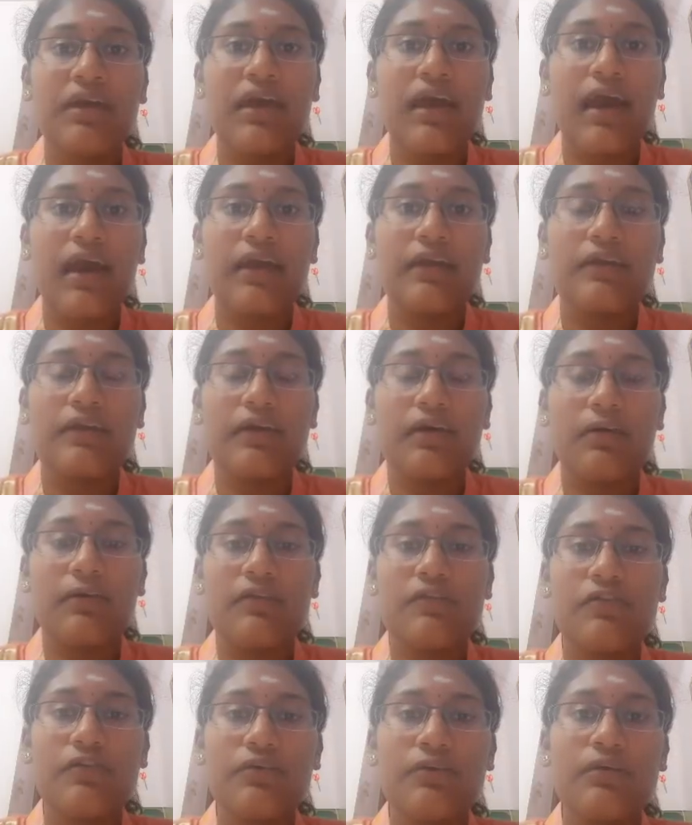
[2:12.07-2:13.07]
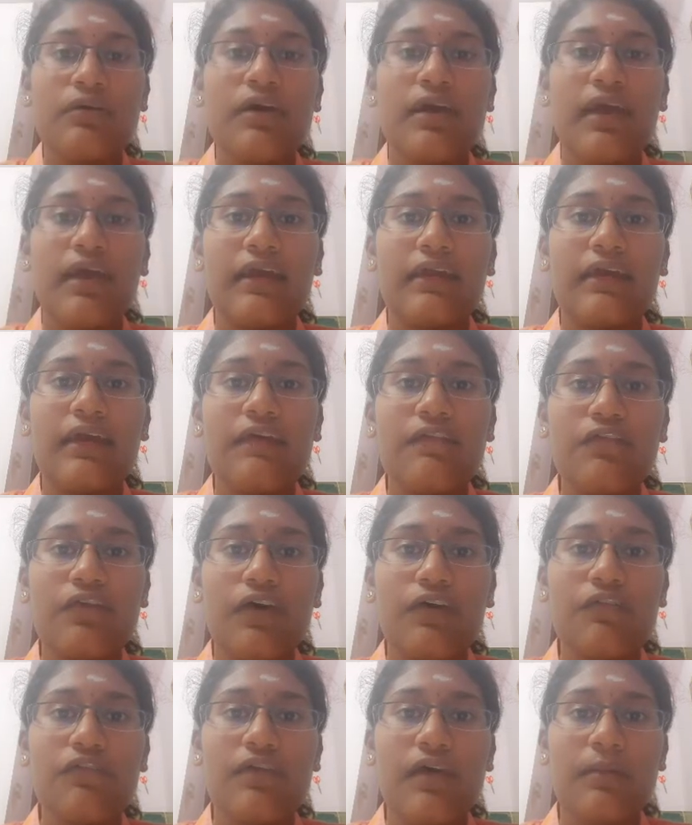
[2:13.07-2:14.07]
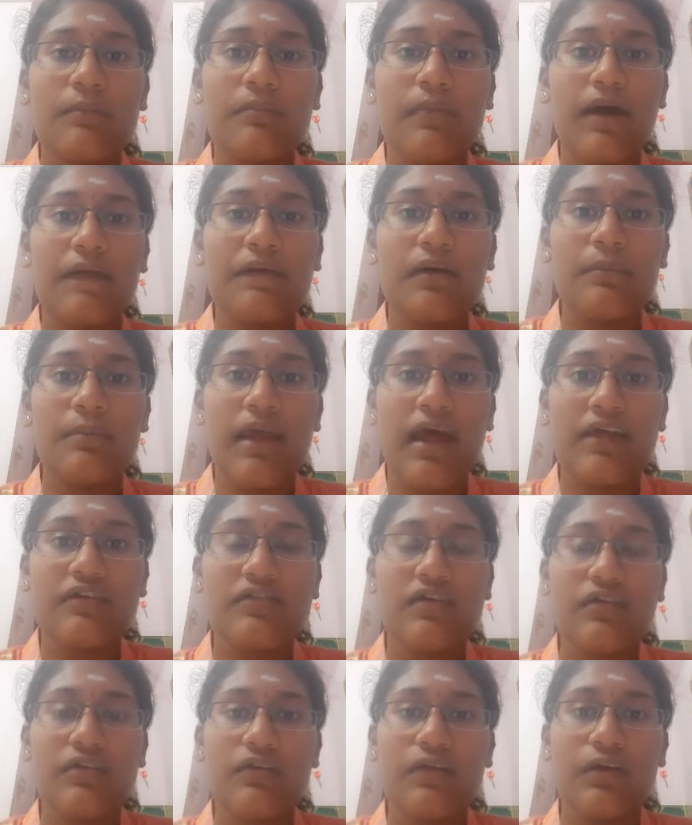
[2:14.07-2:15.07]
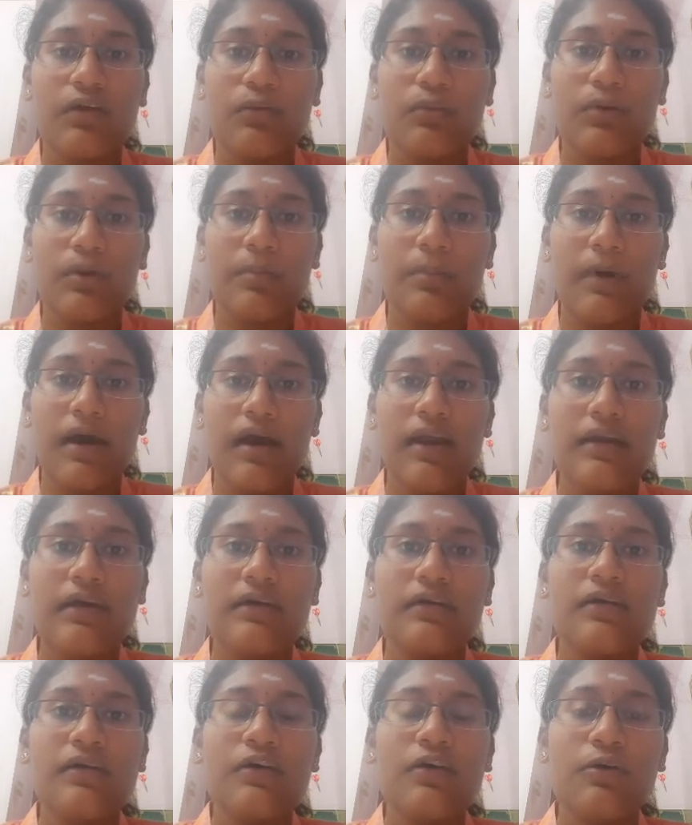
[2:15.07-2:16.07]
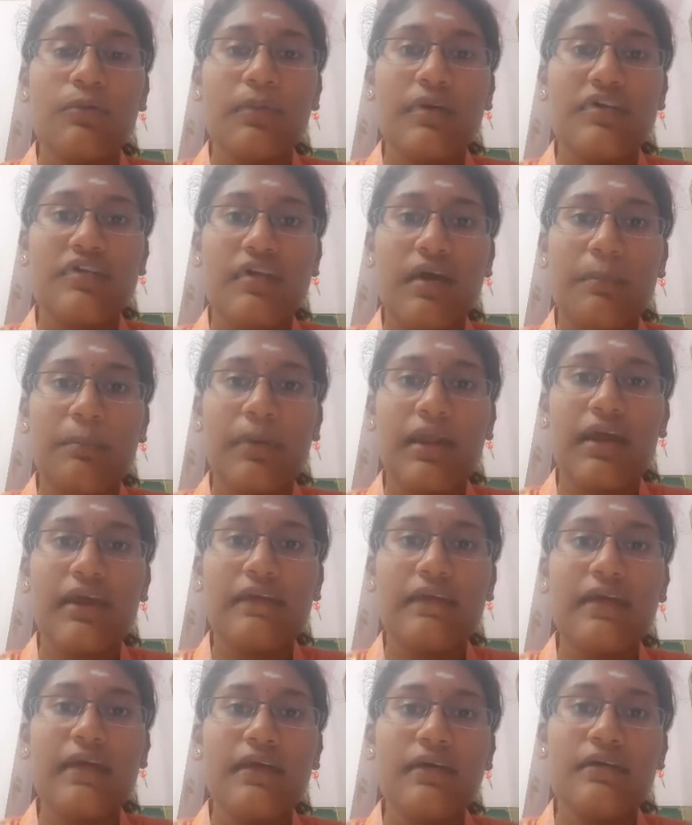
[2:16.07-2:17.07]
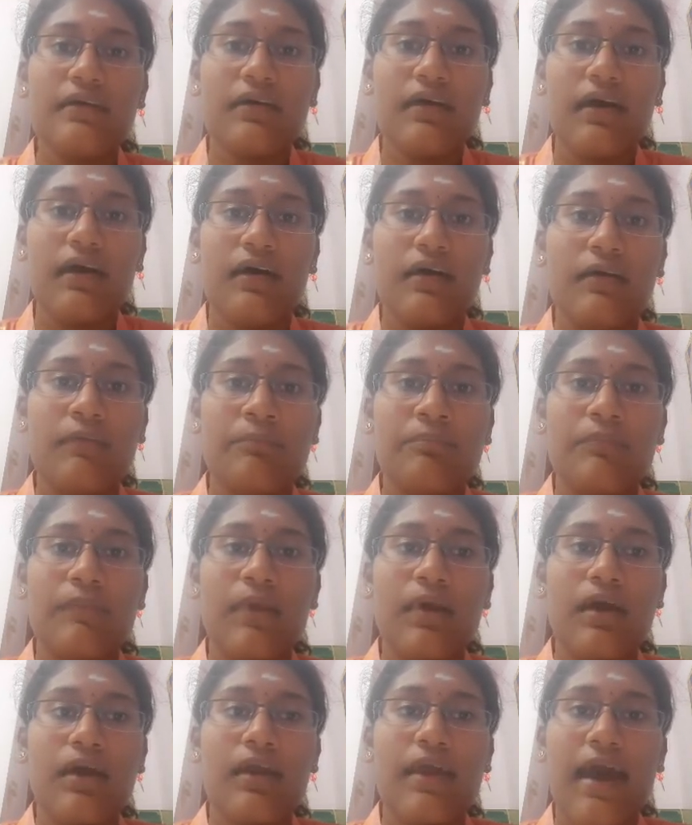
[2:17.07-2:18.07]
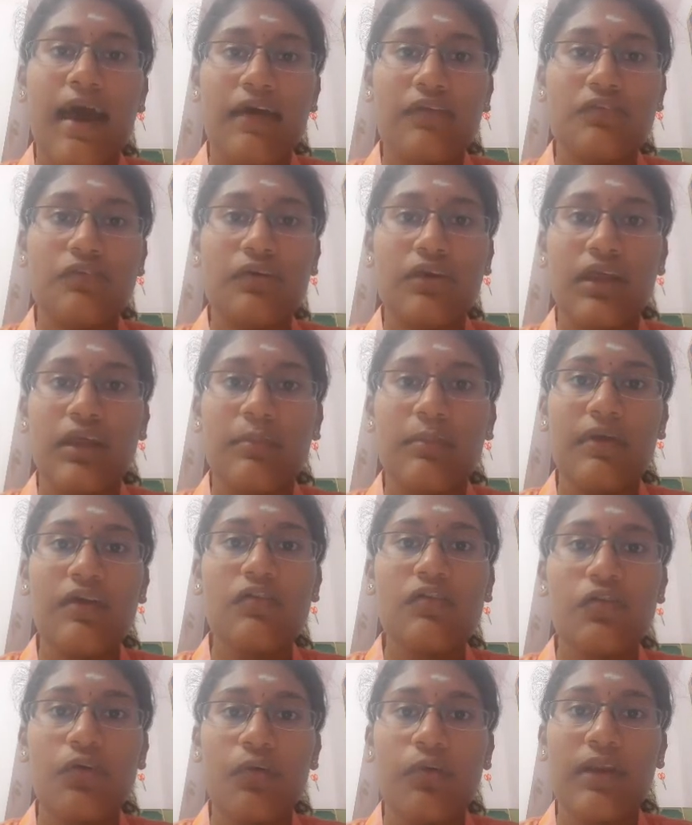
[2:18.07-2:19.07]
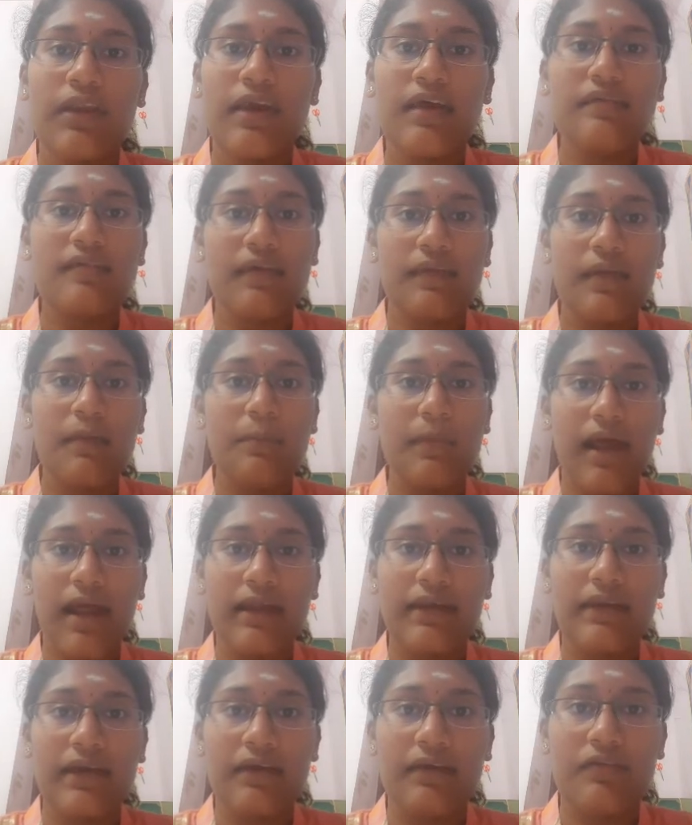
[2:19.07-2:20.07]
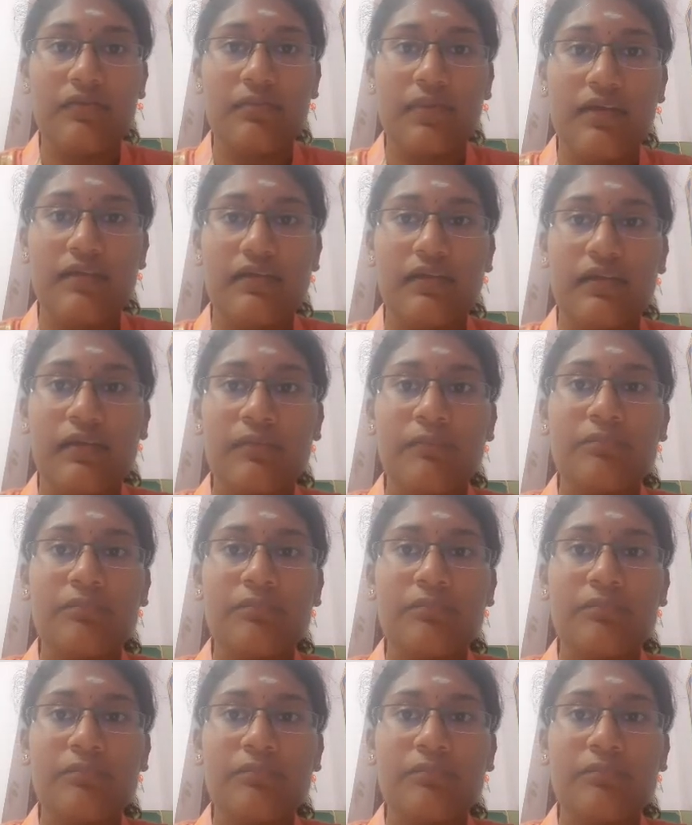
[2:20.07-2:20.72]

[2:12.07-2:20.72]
and also it gives off some other branches in the lower part which supply the gastrocnemius, soleus and the plantaris muscle.